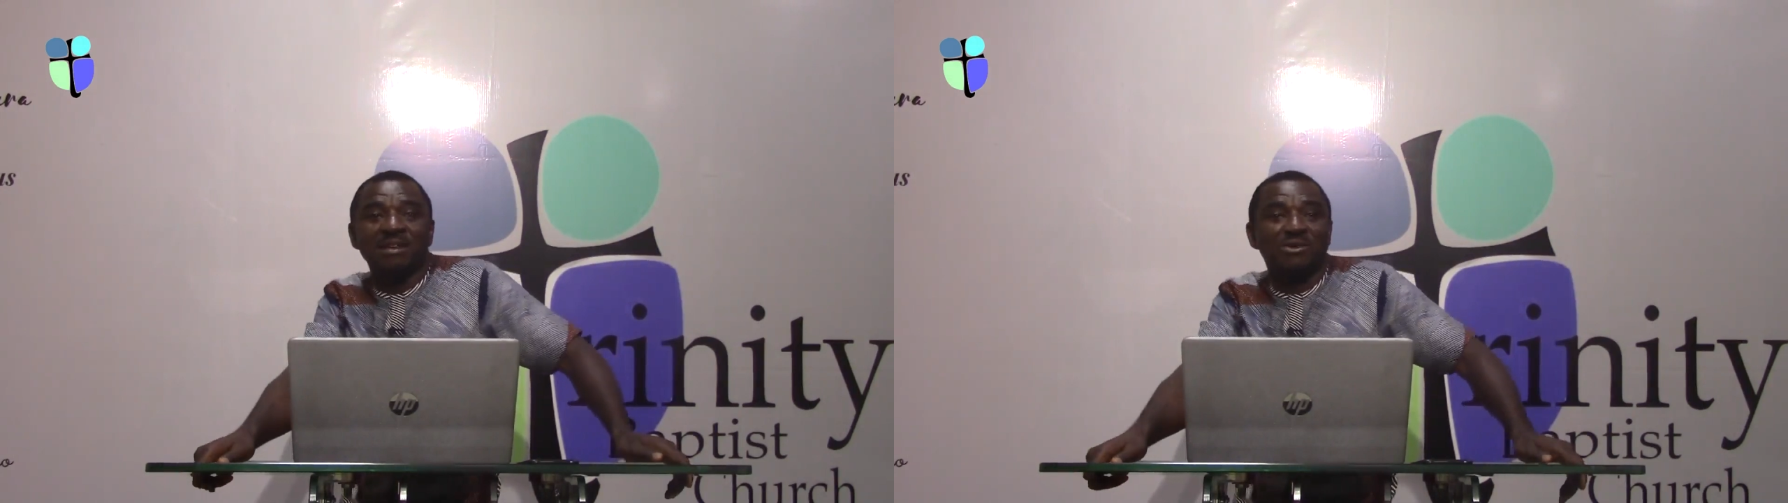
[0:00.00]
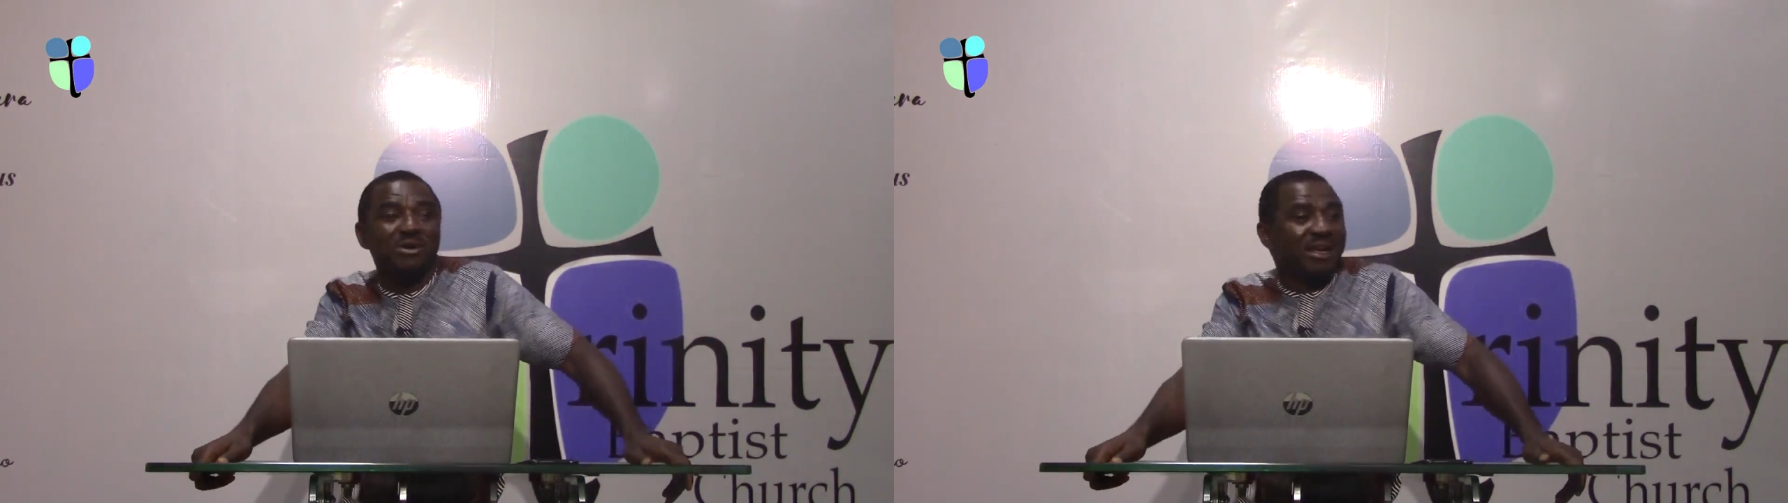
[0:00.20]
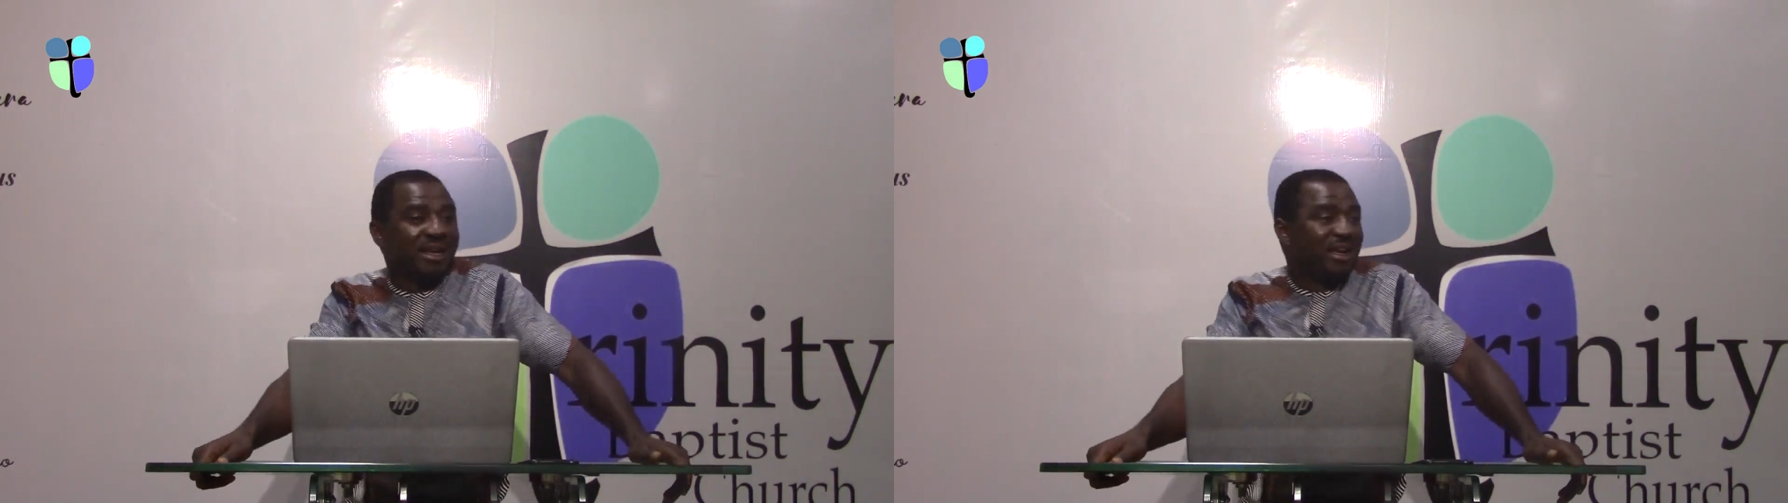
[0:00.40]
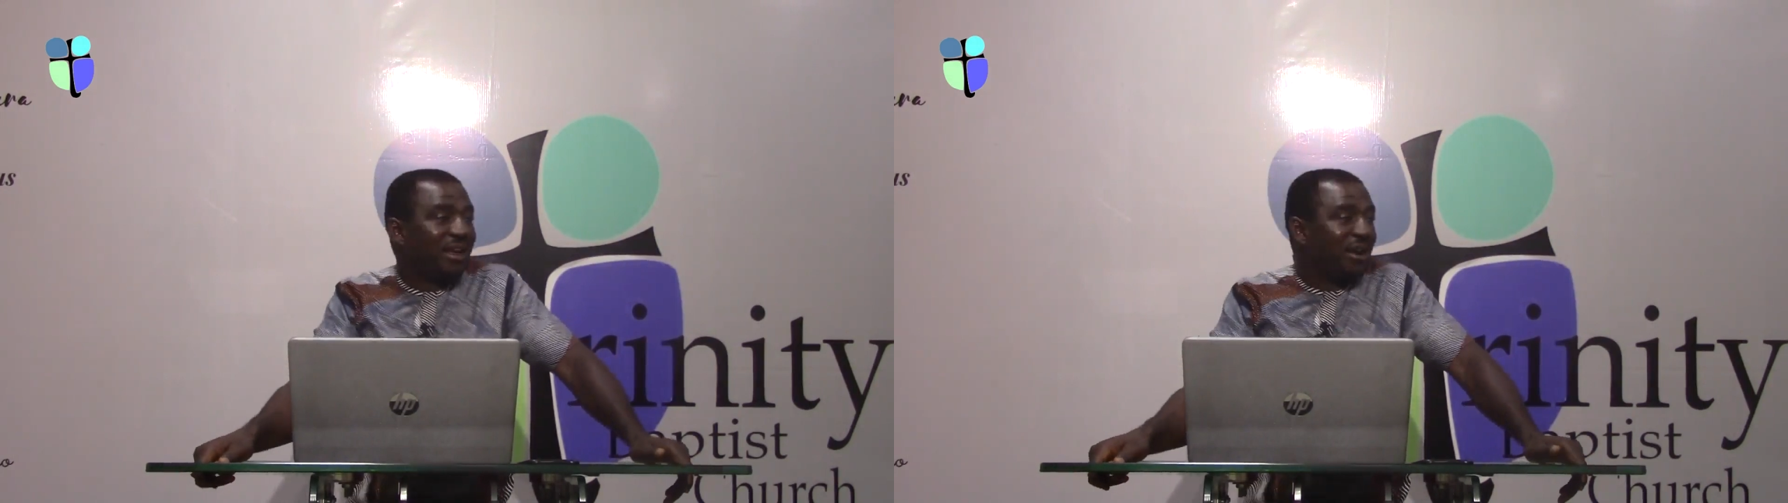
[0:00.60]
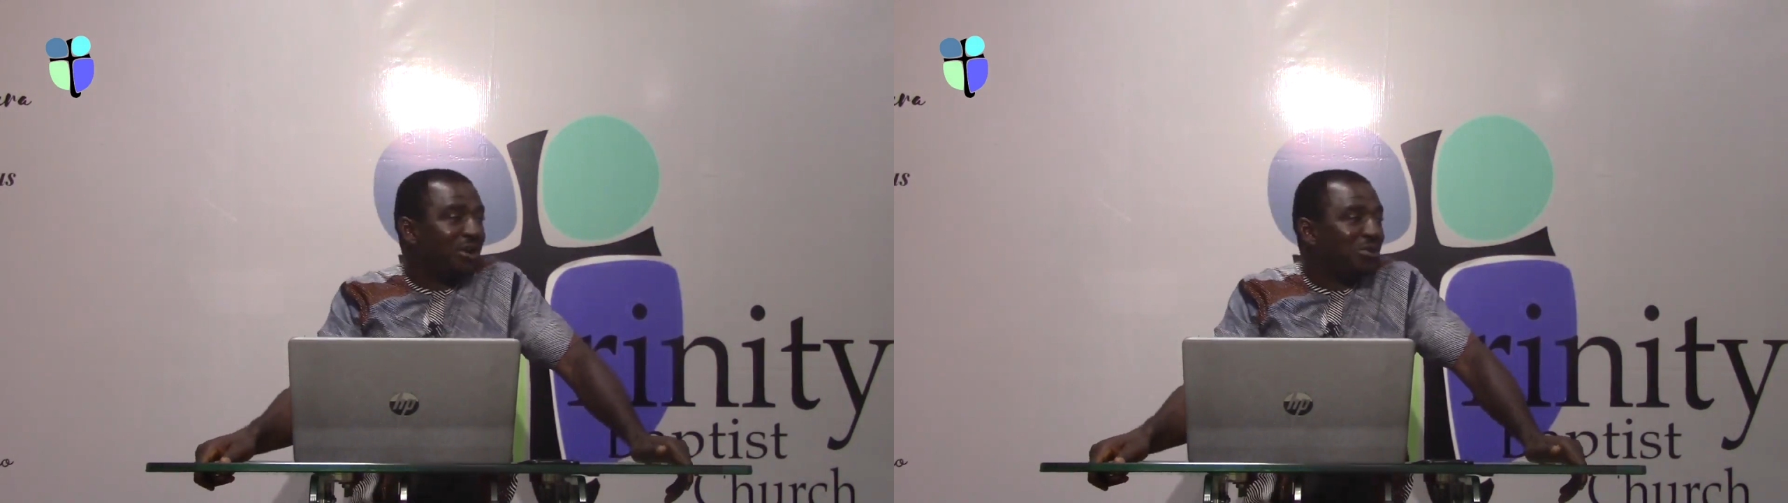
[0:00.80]
Where
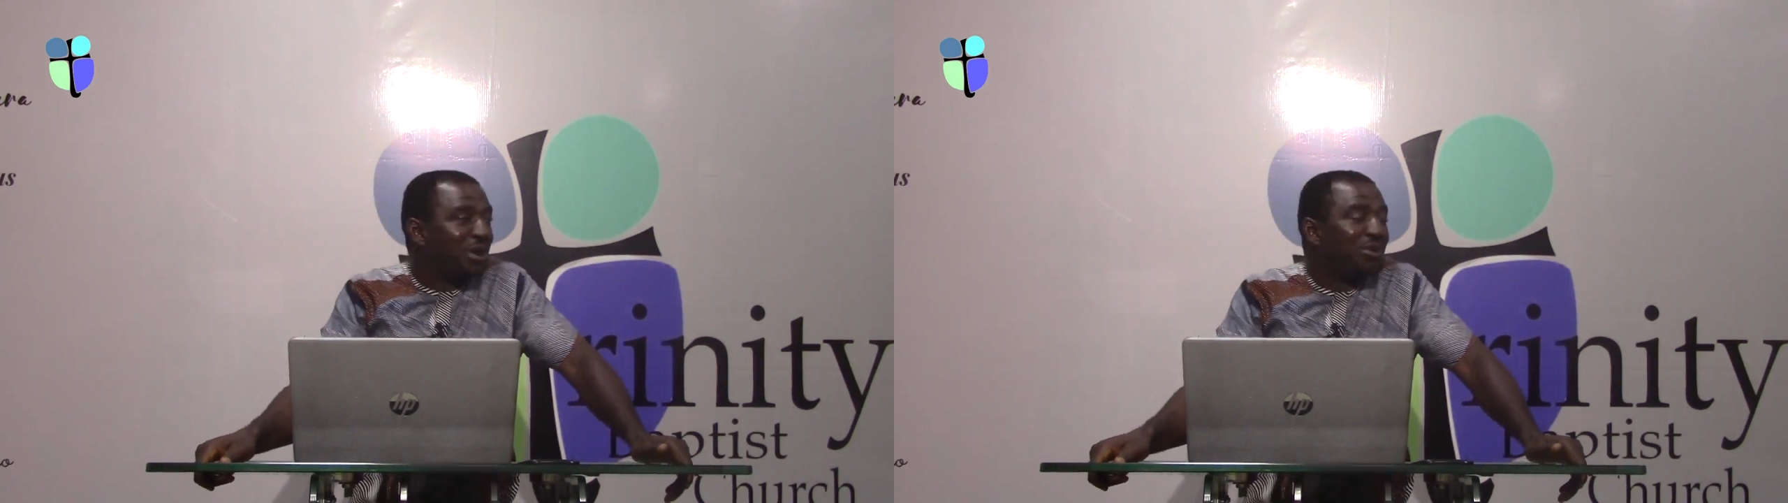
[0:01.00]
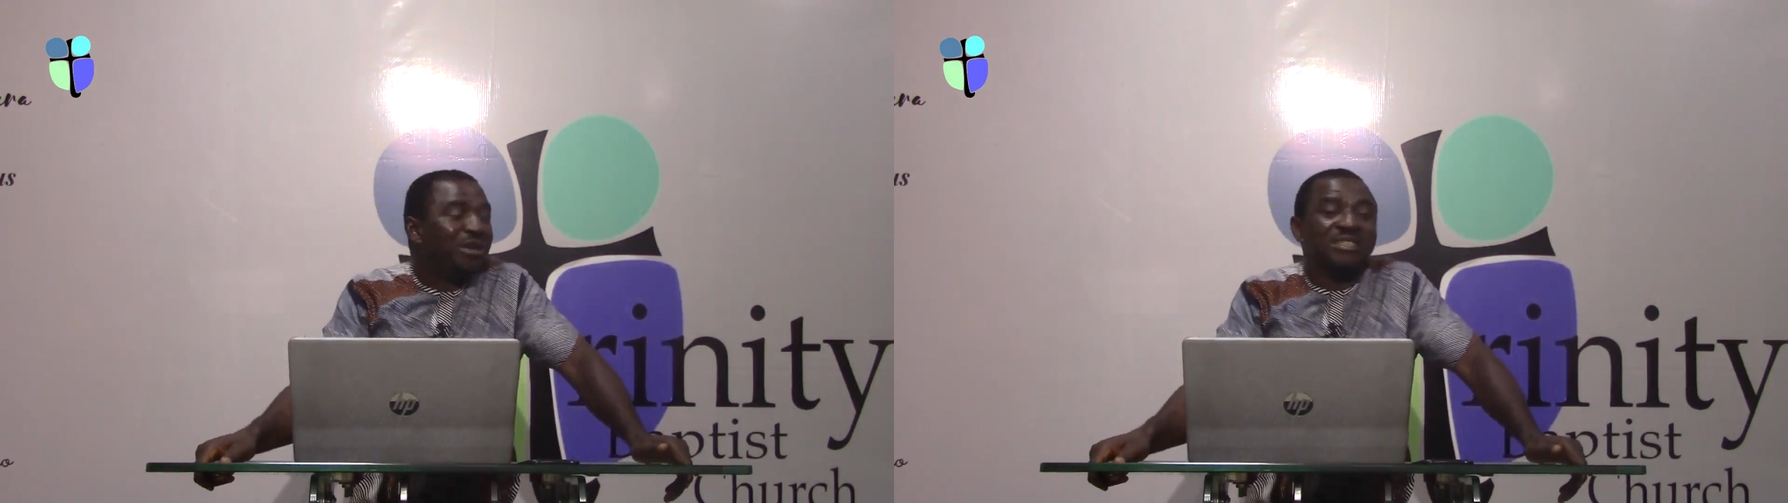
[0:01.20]
will